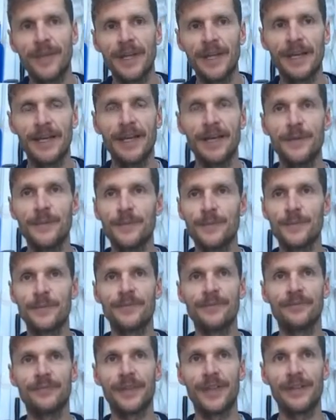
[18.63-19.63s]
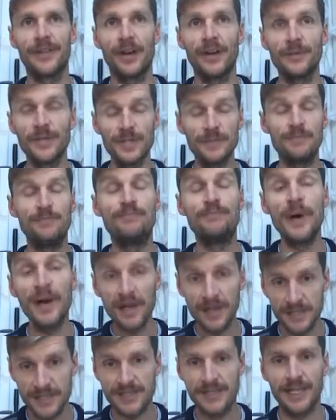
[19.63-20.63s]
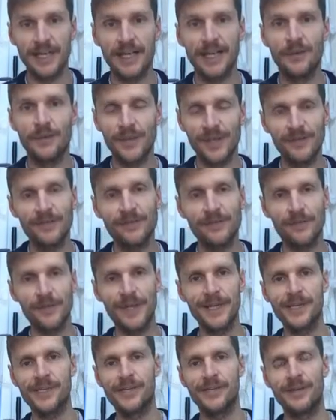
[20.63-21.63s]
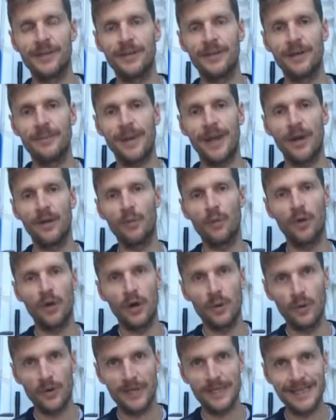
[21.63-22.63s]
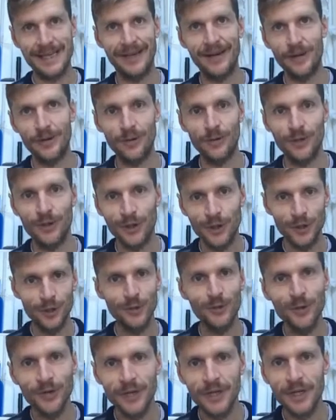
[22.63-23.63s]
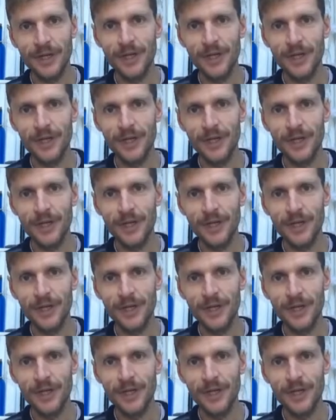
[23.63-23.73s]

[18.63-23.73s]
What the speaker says: that I'm just bursting with information about what I want to tell you.